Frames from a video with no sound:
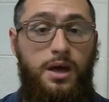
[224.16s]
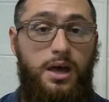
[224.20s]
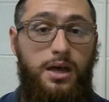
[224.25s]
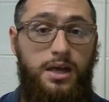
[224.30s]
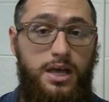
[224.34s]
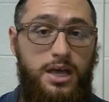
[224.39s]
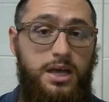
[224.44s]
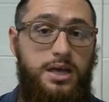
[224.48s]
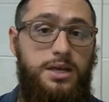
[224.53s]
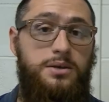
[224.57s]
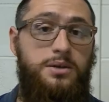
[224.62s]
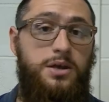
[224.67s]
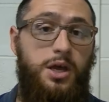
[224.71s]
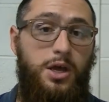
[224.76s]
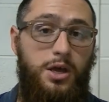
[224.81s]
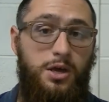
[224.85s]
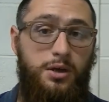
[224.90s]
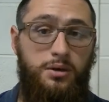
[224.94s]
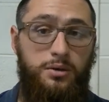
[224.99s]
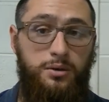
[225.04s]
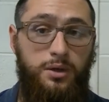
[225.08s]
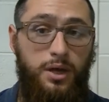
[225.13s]
Again,
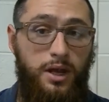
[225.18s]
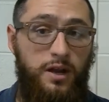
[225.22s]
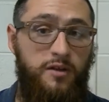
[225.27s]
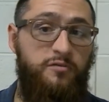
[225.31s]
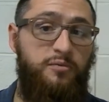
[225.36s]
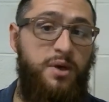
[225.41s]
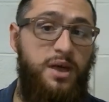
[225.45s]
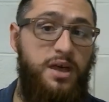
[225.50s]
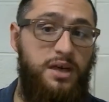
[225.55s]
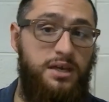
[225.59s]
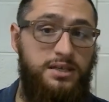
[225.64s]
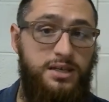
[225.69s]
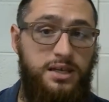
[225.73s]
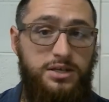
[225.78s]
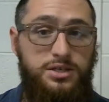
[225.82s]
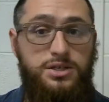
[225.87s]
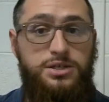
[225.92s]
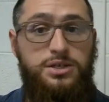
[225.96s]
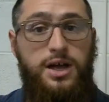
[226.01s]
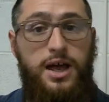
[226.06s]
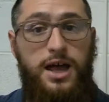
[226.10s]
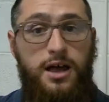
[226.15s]
kind of paying
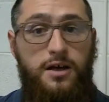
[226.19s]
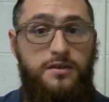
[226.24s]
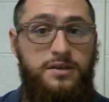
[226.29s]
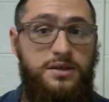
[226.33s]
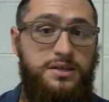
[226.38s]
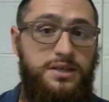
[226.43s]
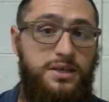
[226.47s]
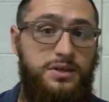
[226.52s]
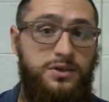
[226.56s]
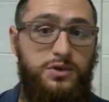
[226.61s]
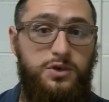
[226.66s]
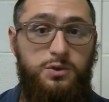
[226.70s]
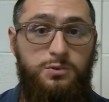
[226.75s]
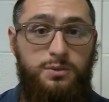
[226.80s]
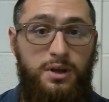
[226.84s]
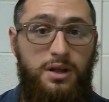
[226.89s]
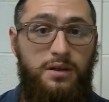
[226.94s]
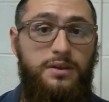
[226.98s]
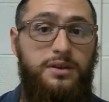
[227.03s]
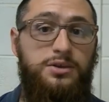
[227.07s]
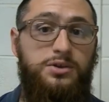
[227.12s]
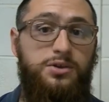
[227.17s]
attention to how these things are
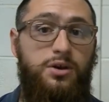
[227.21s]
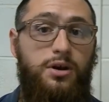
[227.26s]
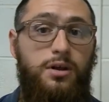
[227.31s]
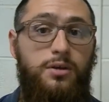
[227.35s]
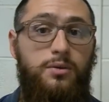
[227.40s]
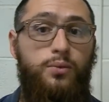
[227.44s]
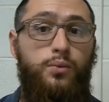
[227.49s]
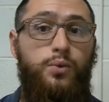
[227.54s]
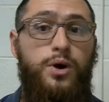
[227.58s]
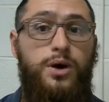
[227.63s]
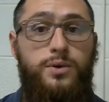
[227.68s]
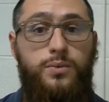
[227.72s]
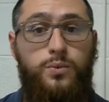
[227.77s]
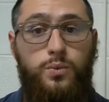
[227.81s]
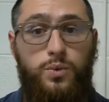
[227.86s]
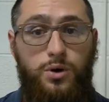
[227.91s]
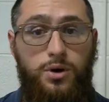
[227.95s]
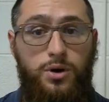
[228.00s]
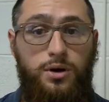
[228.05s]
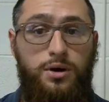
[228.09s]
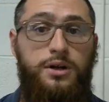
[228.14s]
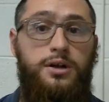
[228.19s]
spelled, these are all one
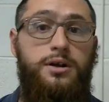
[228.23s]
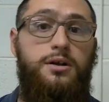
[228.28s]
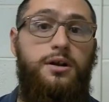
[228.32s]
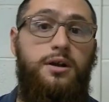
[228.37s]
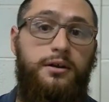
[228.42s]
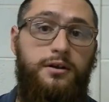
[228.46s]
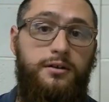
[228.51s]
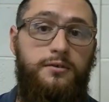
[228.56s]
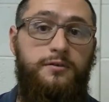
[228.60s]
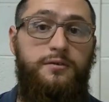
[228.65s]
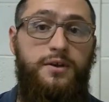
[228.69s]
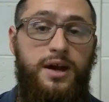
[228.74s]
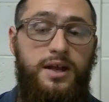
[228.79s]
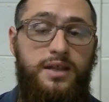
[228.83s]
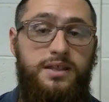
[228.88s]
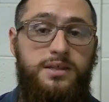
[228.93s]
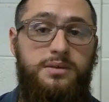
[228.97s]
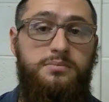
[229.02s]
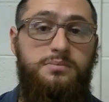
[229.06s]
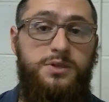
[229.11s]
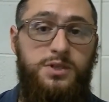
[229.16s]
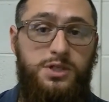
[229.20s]
word. You're not going to
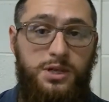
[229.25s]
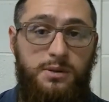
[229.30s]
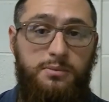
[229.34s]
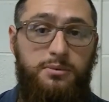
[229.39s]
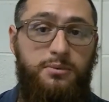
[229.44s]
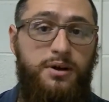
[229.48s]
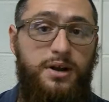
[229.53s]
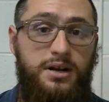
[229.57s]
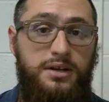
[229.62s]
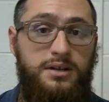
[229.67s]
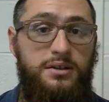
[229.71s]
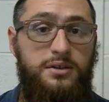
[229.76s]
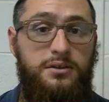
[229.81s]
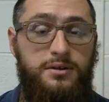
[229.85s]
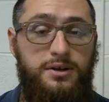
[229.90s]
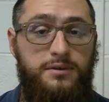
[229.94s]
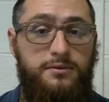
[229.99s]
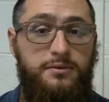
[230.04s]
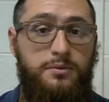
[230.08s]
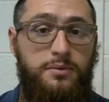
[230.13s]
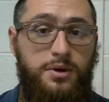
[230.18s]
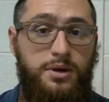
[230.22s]
find them separated into 3
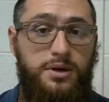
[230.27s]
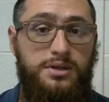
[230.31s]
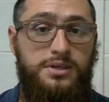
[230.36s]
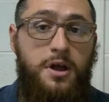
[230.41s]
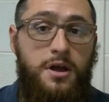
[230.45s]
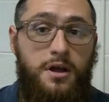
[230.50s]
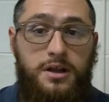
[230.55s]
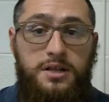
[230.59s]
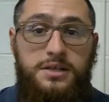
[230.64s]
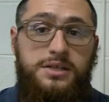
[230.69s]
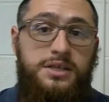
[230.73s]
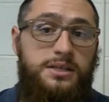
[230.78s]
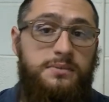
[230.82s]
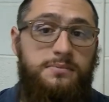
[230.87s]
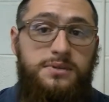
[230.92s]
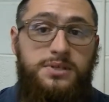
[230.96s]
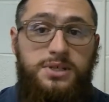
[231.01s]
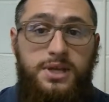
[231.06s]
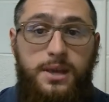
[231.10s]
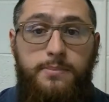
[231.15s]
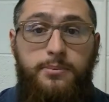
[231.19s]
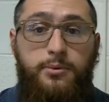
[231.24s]
different words. You're not going to see them
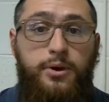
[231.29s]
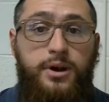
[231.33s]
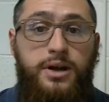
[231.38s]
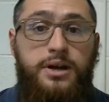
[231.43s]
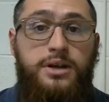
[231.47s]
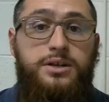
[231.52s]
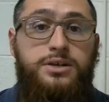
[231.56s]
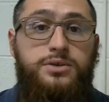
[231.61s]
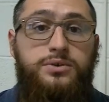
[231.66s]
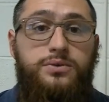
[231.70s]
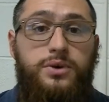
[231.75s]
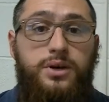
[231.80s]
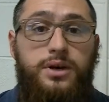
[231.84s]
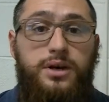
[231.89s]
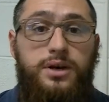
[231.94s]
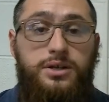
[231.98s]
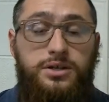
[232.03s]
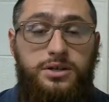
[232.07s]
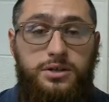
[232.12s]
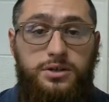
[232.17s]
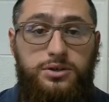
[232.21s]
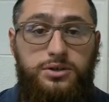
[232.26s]
separated
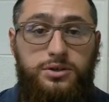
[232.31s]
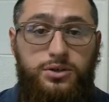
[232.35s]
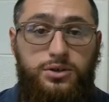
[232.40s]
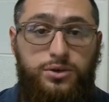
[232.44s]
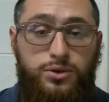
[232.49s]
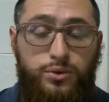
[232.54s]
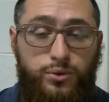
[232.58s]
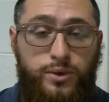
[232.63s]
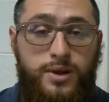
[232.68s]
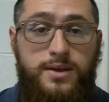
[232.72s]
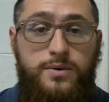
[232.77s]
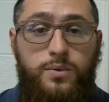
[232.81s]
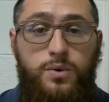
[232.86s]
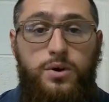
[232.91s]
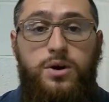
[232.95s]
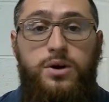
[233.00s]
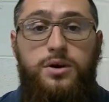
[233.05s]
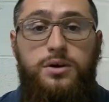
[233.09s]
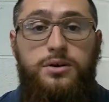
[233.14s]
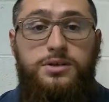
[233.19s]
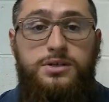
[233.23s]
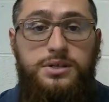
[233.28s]
into 3
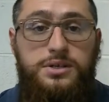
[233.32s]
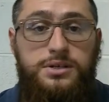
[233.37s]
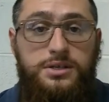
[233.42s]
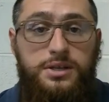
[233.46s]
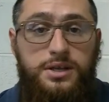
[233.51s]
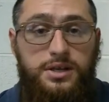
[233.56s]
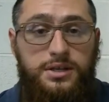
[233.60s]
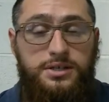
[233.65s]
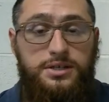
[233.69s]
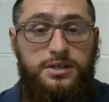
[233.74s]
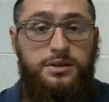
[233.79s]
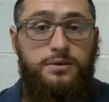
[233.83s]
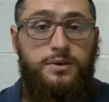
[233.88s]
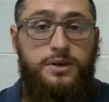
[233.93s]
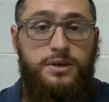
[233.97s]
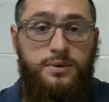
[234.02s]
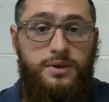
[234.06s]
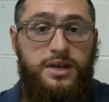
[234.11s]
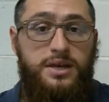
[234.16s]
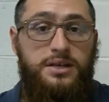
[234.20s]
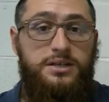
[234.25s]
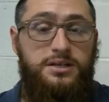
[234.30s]
words until
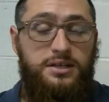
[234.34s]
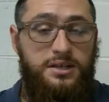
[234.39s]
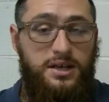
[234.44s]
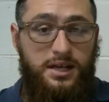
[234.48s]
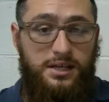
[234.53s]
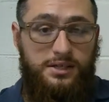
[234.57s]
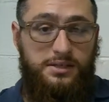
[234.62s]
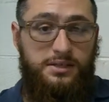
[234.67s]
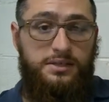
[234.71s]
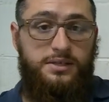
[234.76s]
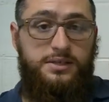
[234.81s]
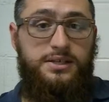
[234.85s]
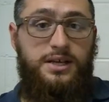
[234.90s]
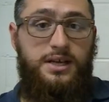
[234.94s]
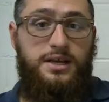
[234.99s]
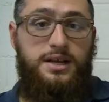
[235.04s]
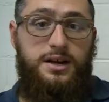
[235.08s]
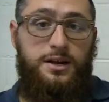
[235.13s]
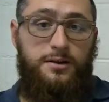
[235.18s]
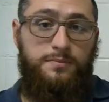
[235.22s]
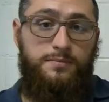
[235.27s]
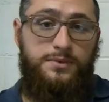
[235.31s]
we get to the next little set
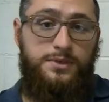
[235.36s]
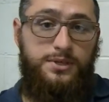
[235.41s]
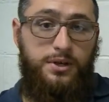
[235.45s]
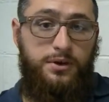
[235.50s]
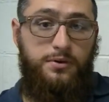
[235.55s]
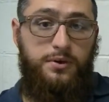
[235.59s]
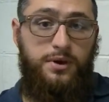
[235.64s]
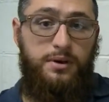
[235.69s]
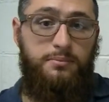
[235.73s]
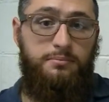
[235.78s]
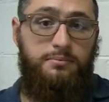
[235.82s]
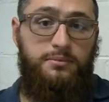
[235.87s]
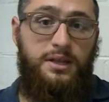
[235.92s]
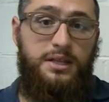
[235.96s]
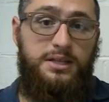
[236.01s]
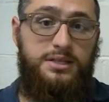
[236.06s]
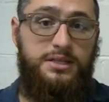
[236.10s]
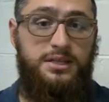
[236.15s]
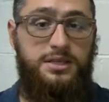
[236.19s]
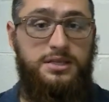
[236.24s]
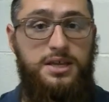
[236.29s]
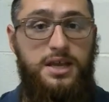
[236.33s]
here. So
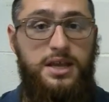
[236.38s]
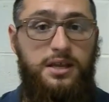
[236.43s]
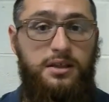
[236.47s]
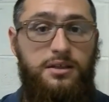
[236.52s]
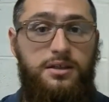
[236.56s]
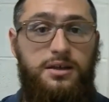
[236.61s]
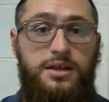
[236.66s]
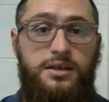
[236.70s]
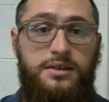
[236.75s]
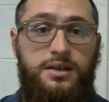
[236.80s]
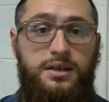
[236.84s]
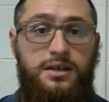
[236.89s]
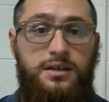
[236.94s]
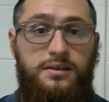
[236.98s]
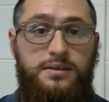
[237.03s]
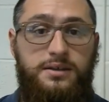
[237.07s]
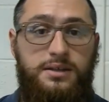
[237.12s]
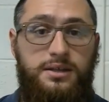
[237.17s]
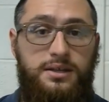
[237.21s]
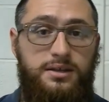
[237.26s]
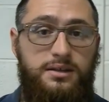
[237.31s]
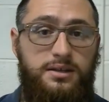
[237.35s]
let's take a look at
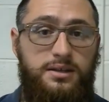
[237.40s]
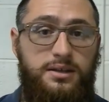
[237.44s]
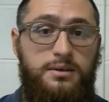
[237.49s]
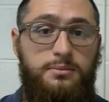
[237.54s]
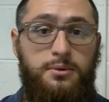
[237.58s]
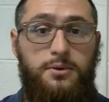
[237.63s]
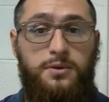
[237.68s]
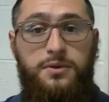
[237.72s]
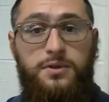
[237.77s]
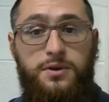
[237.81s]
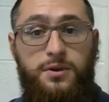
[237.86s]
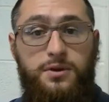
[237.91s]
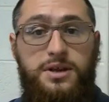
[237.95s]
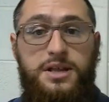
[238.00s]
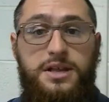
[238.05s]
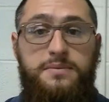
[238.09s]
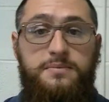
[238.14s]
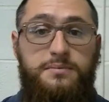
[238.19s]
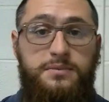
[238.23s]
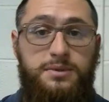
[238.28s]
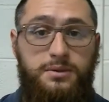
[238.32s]
the number 30.